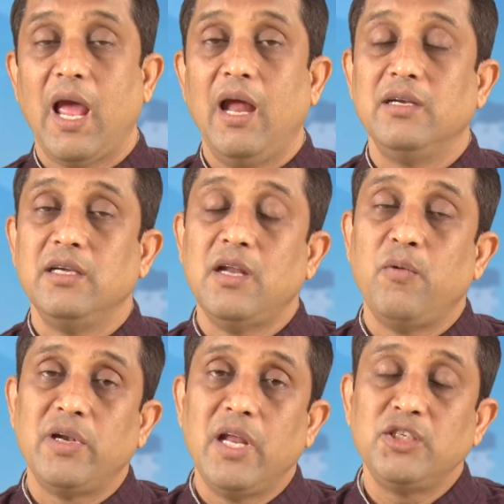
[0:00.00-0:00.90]
And in
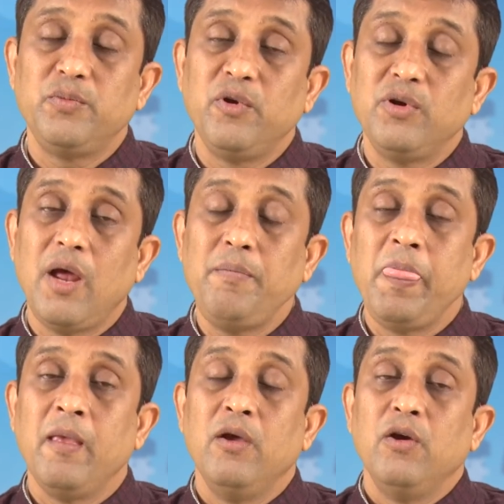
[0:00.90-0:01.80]
our next program,
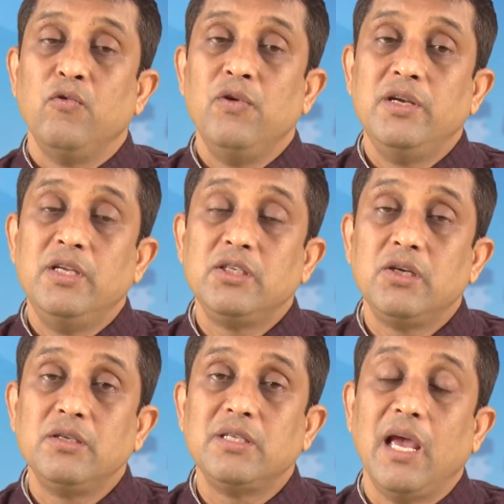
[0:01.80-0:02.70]
we will
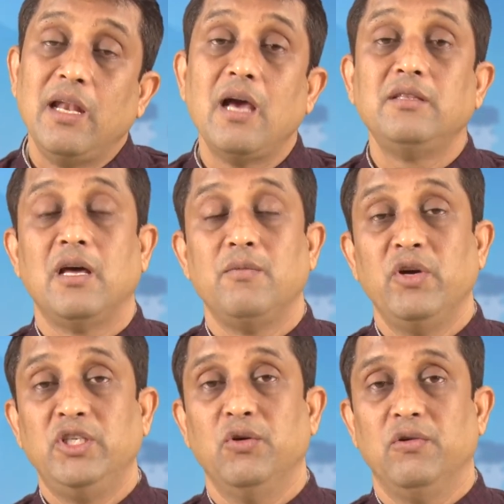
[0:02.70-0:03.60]
discuss another
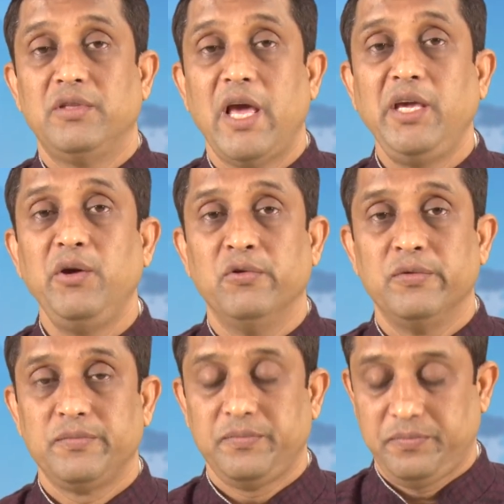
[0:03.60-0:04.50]
module. Thank you.